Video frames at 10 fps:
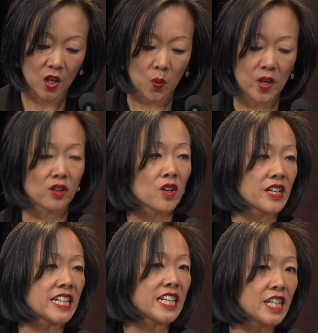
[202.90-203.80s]
We are going
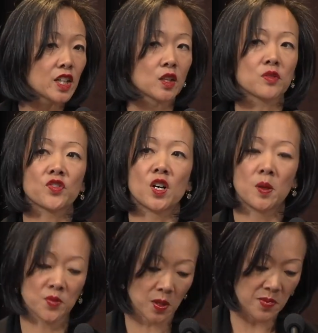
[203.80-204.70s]
to hear
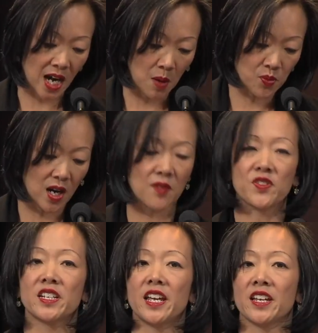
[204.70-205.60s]
from some
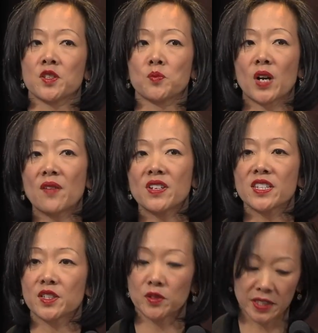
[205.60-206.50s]
nonprofit and some private
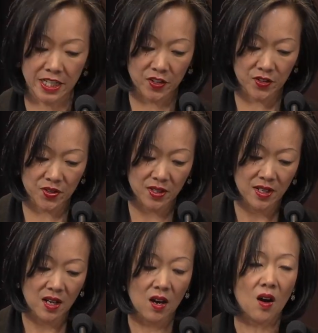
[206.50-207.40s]
sector leaders
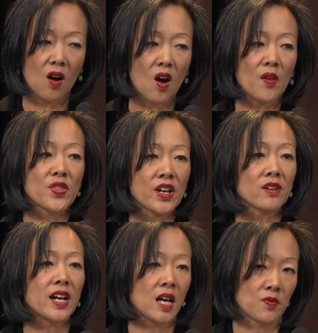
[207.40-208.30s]
on
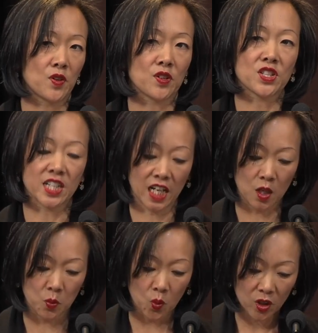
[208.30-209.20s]
their efforts to
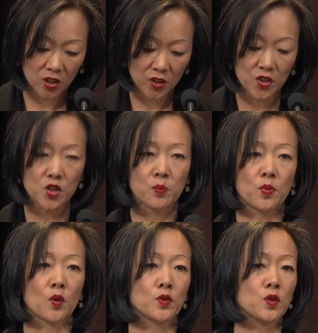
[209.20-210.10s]
help workers,
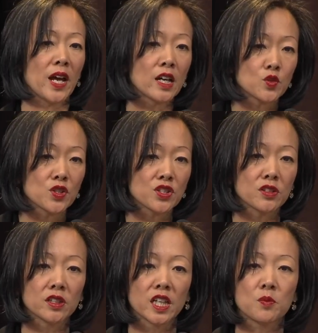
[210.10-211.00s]
both new entrants to
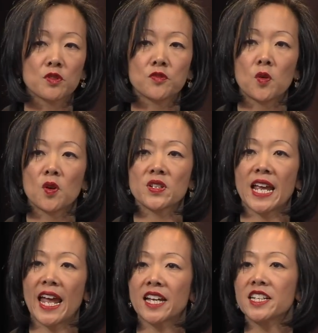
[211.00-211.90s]
the labor force
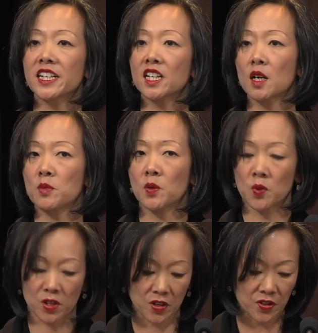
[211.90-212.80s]
and incumbent
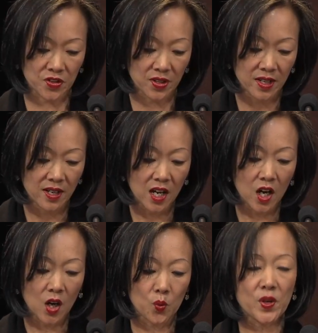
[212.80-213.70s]
workers,
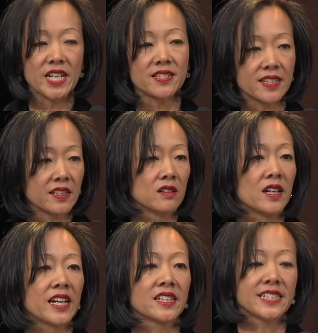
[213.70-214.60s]
reskill
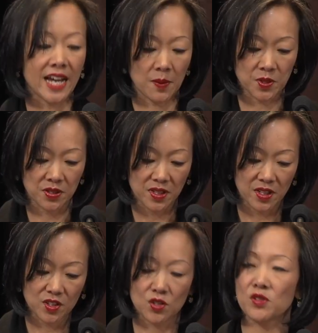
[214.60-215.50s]
and adapt
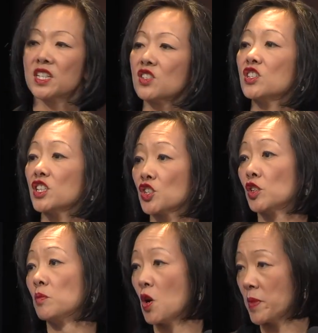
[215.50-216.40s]
to this
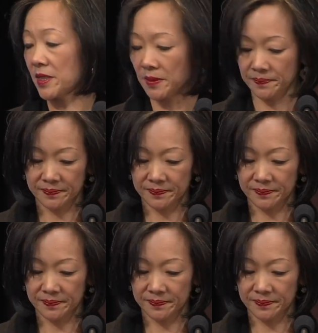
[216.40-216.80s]
digital moment.